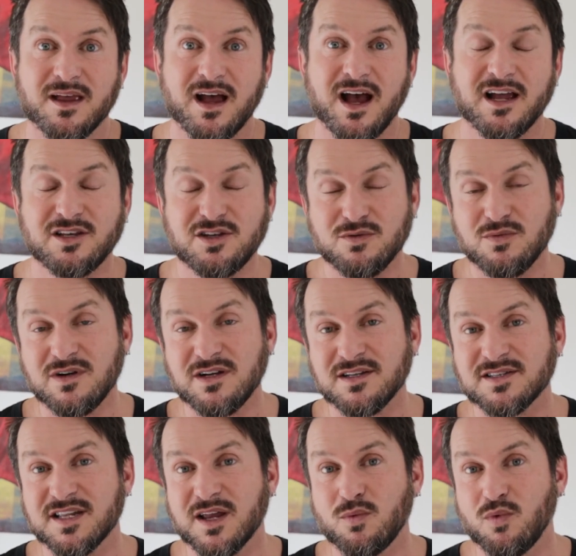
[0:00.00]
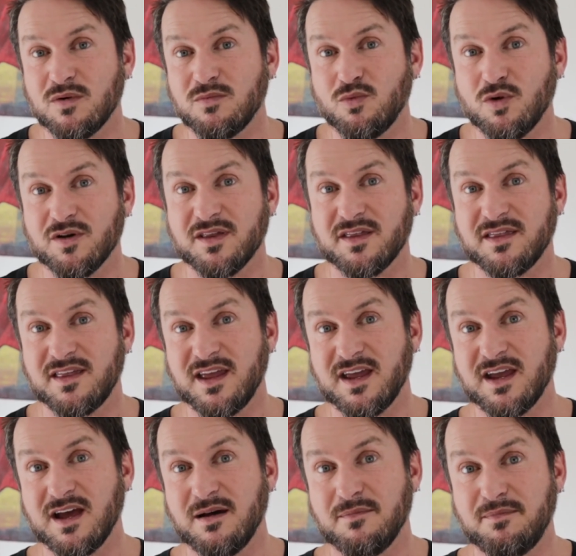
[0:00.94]
I do want to say one more
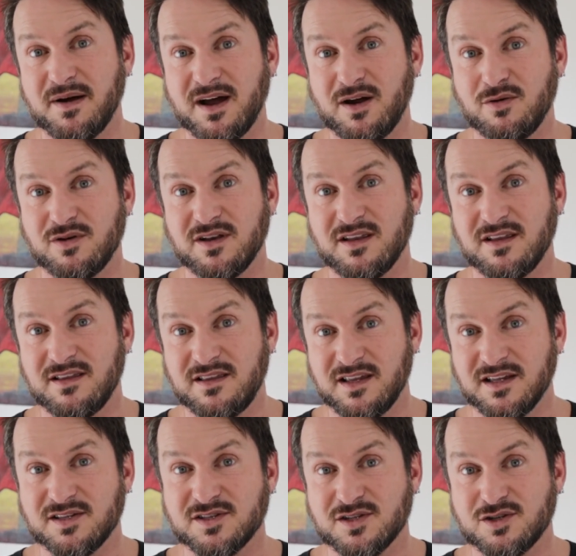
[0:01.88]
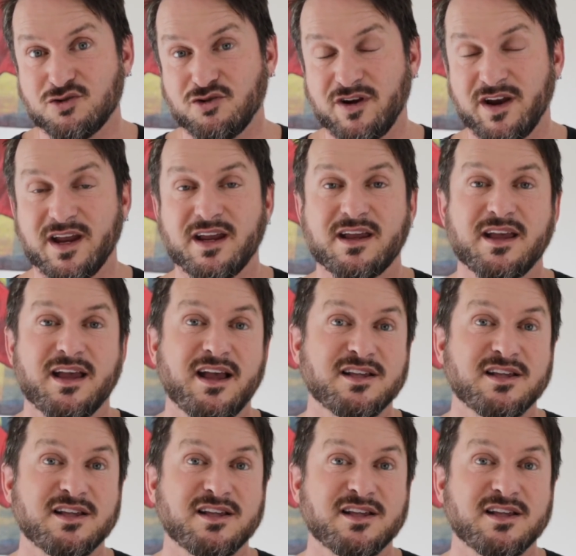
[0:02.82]
thing about this drink,